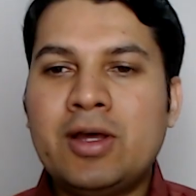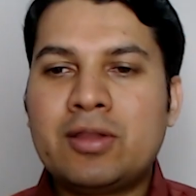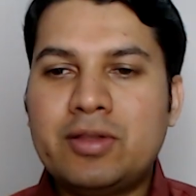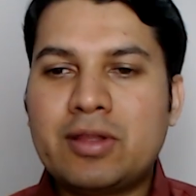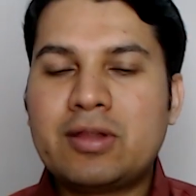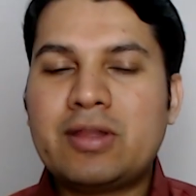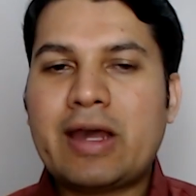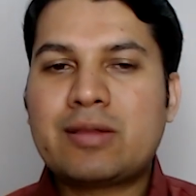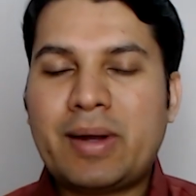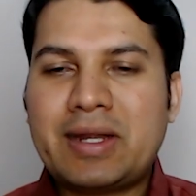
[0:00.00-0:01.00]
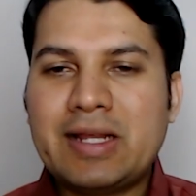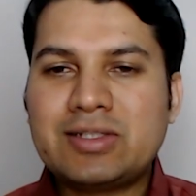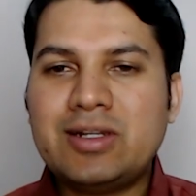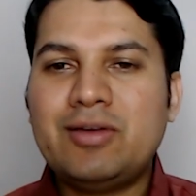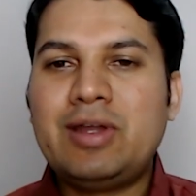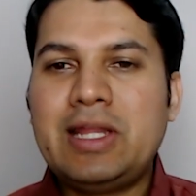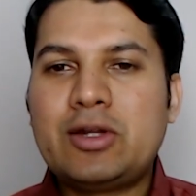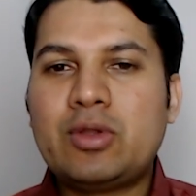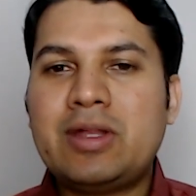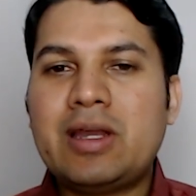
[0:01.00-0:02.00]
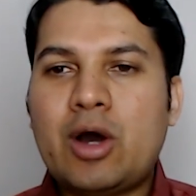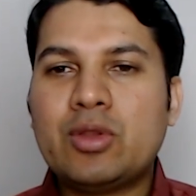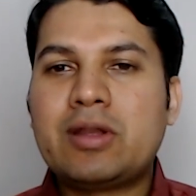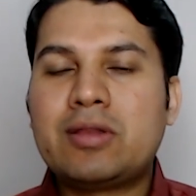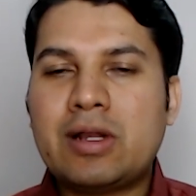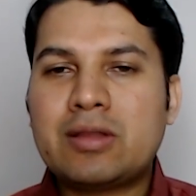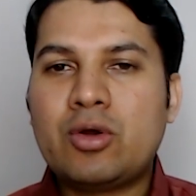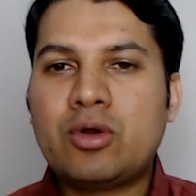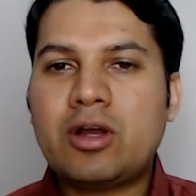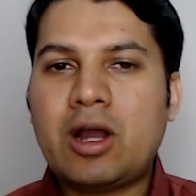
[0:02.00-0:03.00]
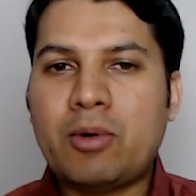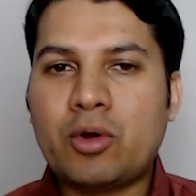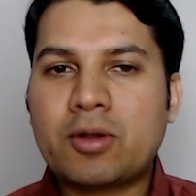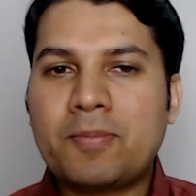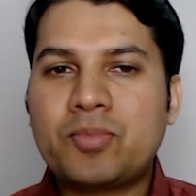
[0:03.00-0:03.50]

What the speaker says: So this is the expectation. We need to see how the results are going to come out.